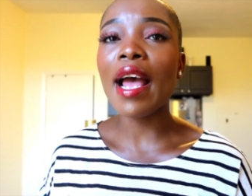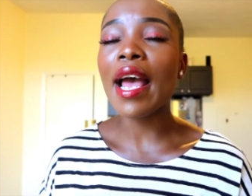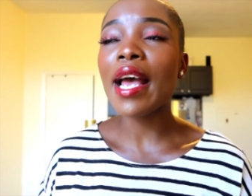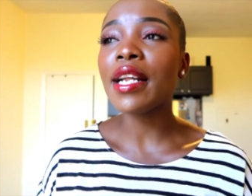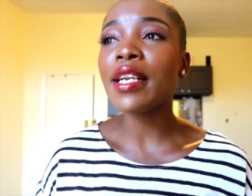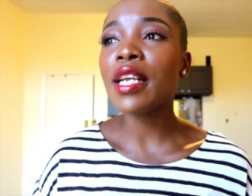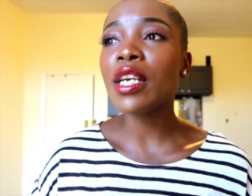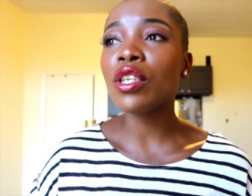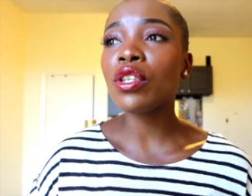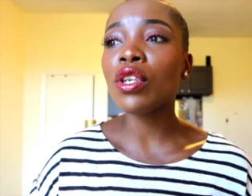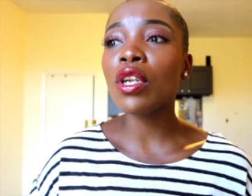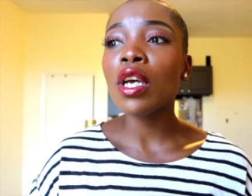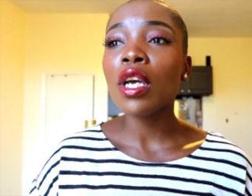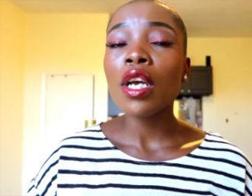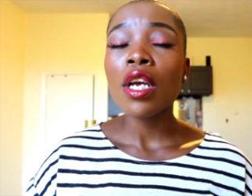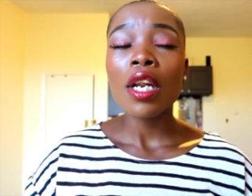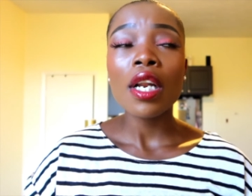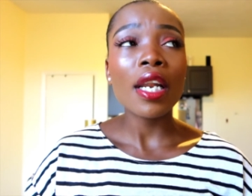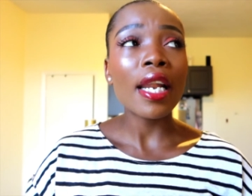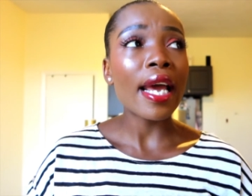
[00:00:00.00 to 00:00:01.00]
And then,
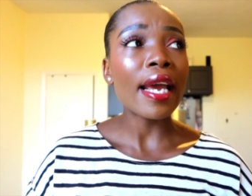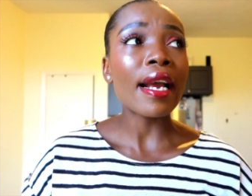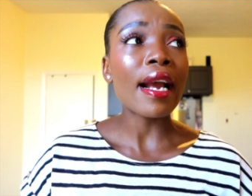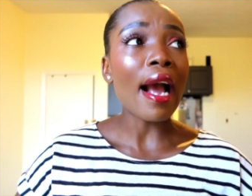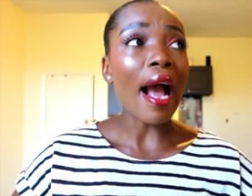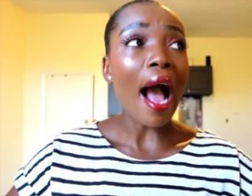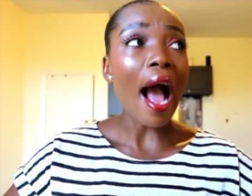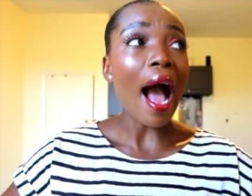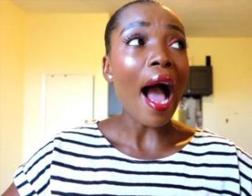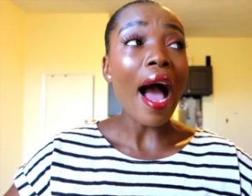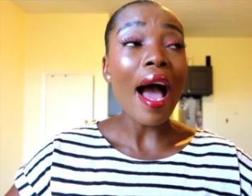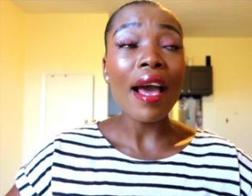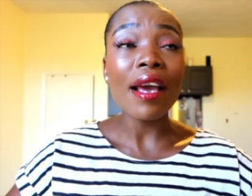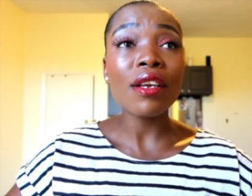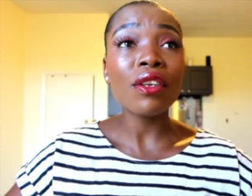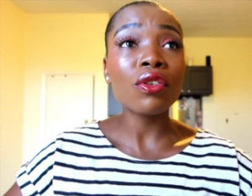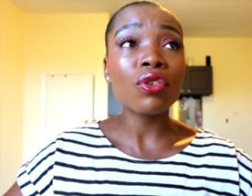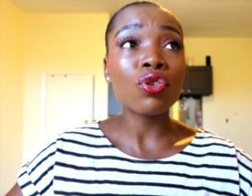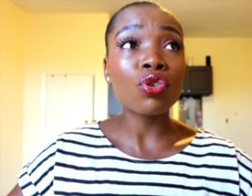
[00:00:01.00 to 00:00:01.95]
like, I